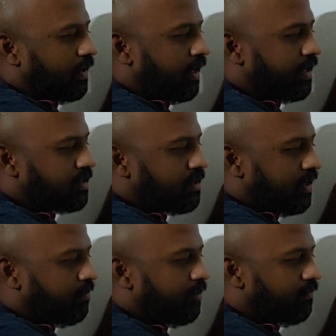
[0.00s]
like I
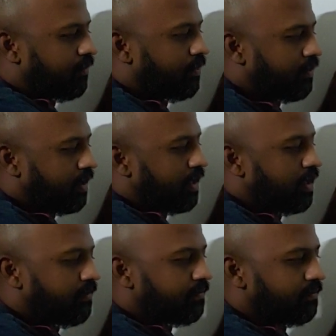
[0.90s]
said before,
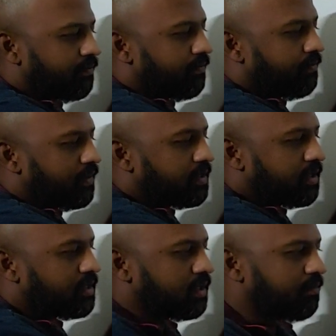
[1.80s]
if the
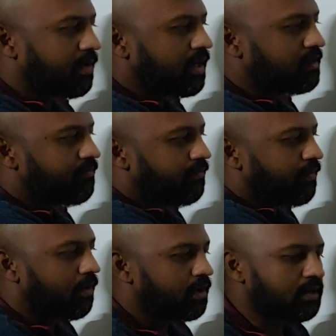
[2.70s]
system has
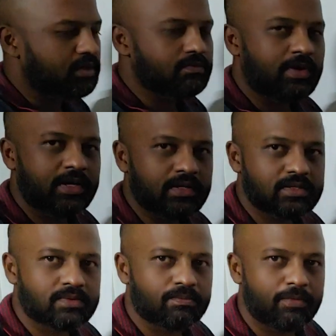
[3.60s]
fought this
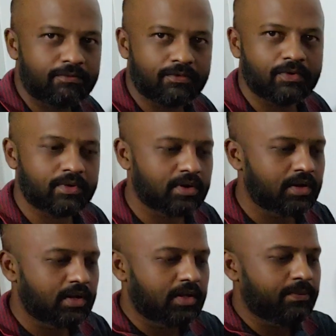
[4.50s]
virus before,
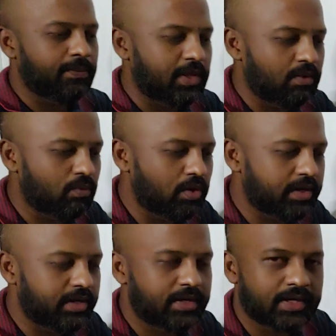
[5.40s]
then
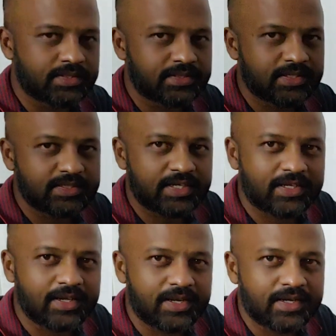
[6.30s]
what it does is
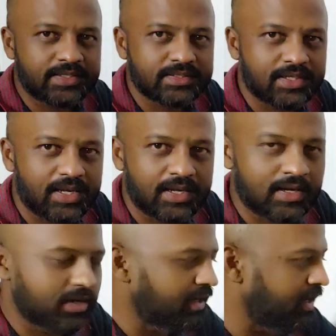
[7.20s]
it creates
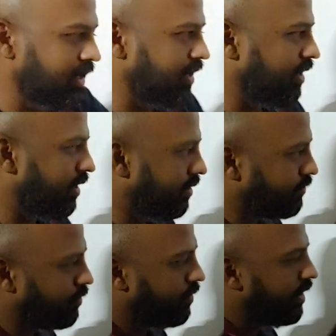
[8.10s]
an
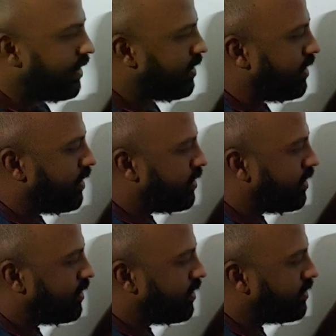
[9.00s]
so
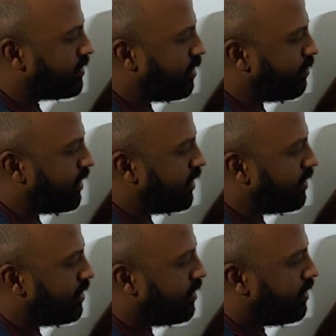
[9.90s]
anything that is coming
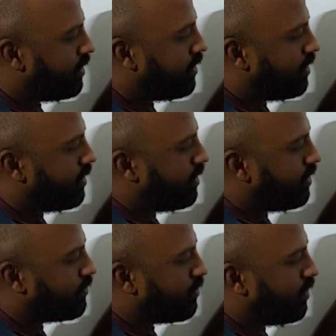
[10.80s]
in
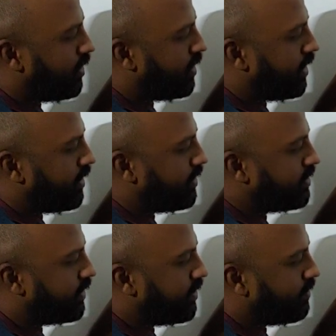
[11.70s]
is called an
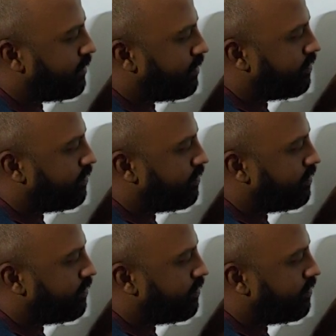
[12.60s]
antigen.